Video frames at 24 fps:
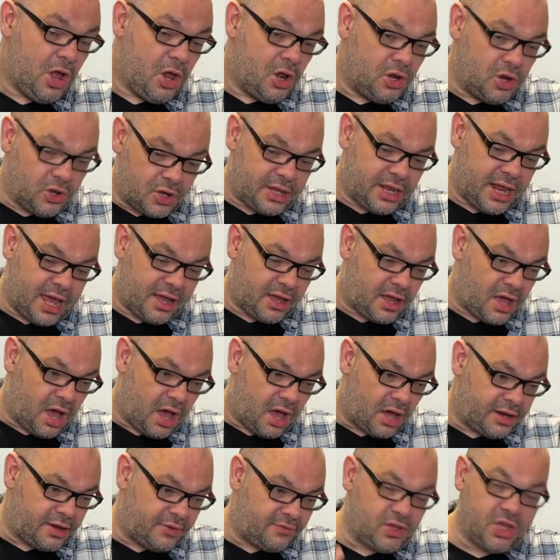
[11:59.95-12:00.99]
Look at that
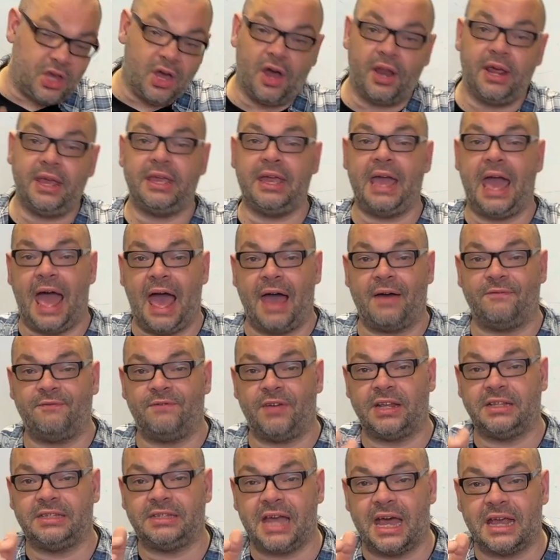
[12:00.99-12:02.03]
card. Have you got it? You have.
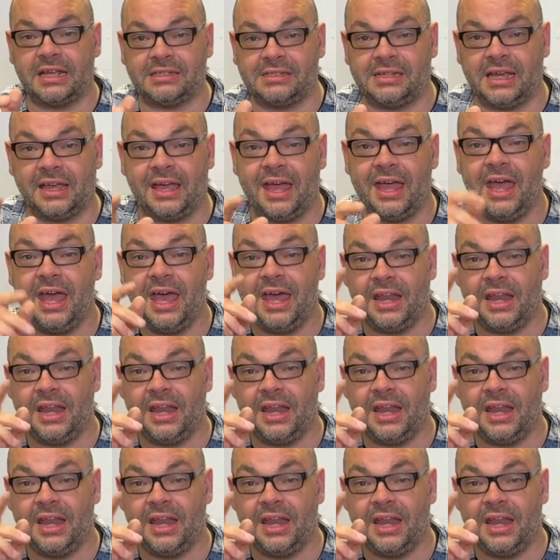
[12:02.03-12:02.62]
Fantastic.